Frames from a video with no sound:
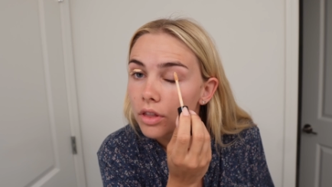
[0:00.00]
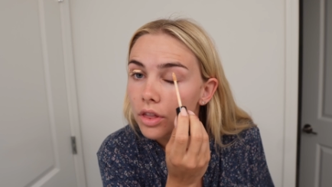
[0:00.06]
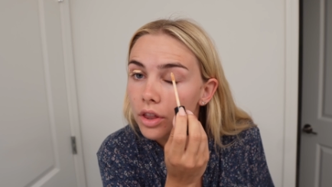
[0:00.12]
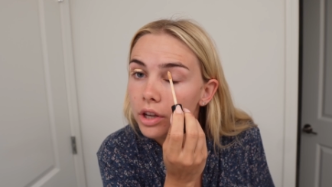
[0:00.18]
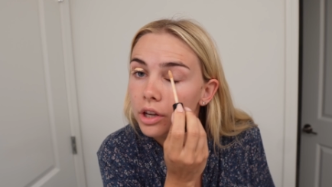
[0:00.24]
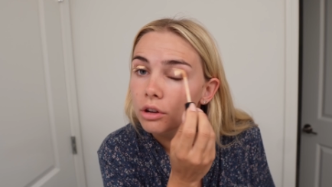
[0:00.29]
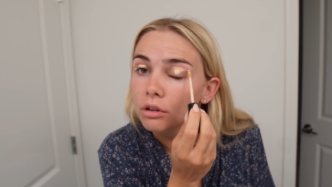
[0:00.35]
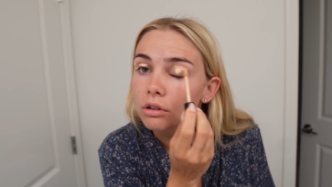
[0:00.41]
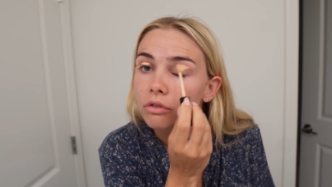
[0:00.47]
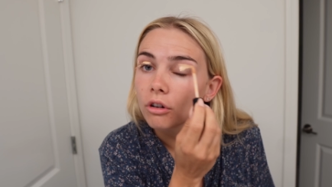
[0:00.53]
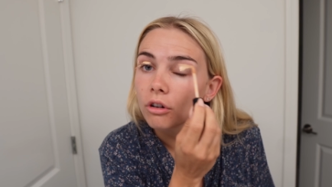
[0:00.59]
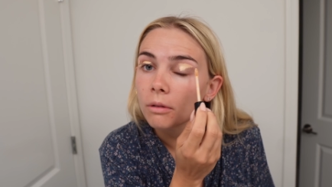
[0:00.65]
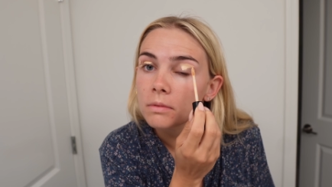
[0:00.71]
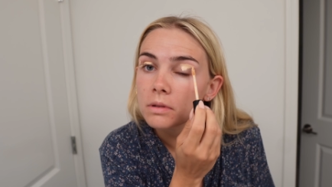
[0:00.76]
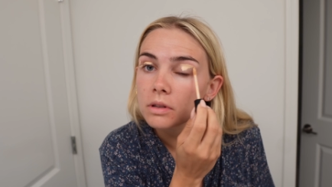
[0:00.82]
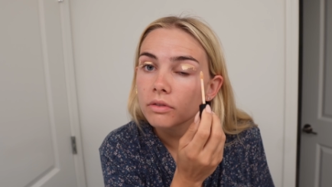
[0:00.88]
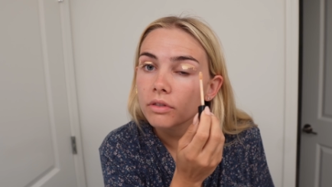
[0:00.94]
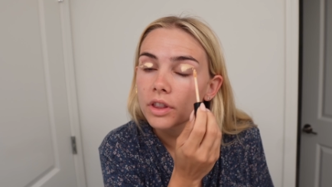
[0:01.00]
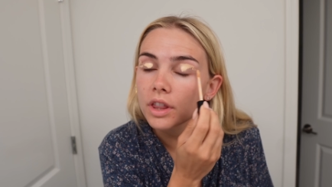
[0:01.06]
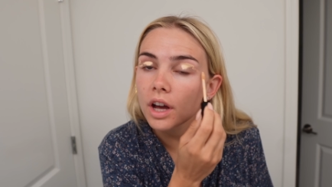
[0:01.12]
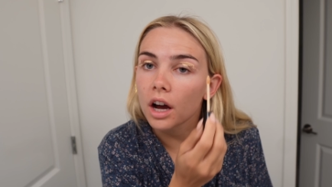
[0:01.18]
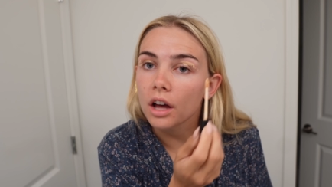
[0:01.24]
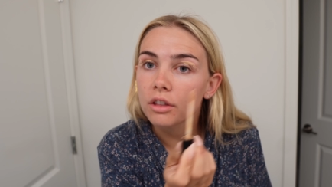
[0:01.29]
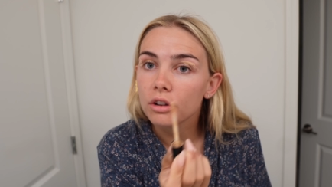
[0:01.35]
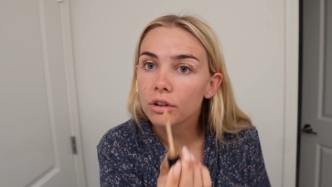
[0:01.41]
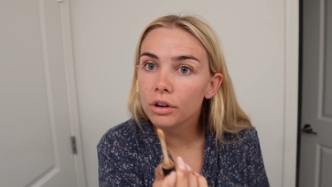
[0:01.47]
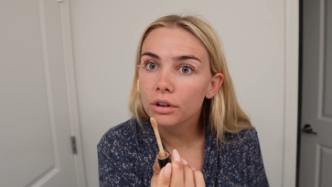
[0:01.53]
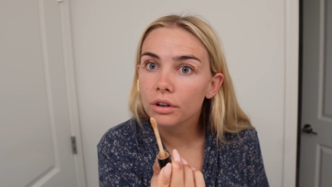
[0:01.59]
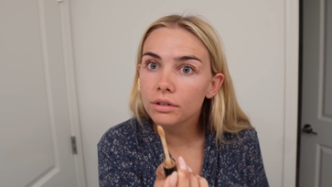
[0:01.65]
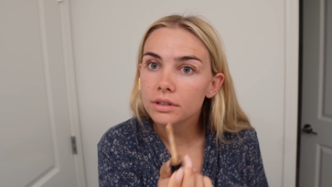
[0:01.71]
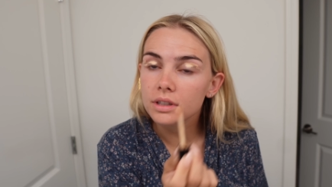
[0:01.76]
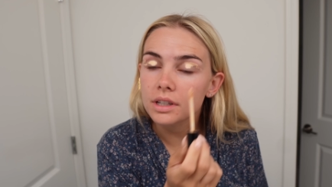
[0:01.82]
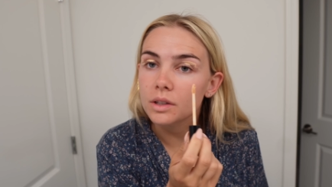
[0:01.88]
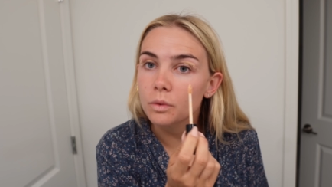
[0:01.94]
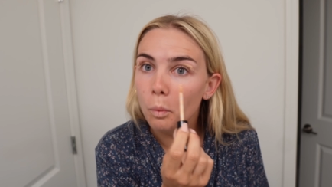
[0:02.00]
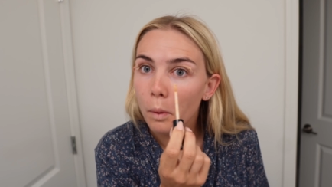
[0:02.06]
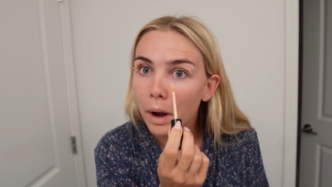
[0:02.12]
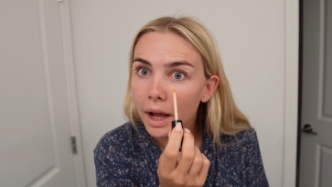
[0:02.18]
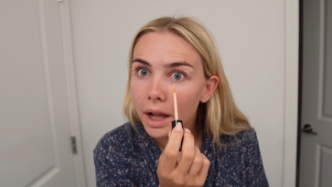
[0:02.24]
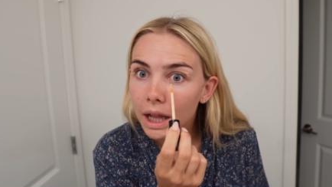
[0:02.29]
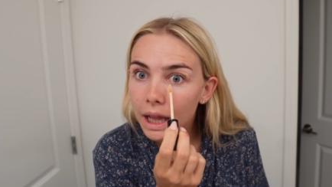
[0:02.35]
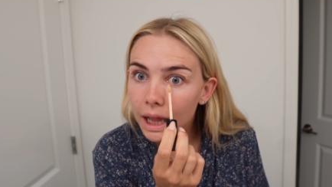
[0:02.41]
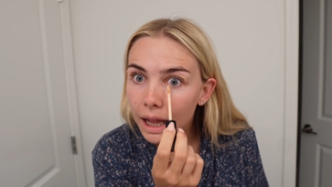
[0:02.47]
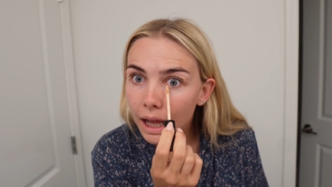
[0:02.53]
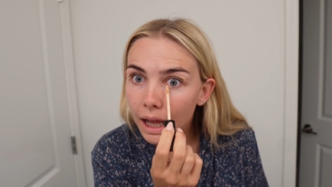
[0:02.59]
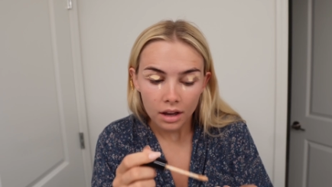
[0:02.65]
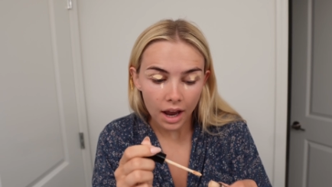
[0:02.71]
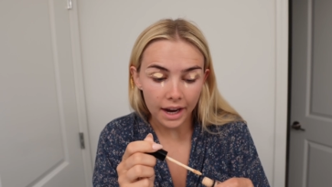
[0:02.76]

the uniforms for the other girls as well.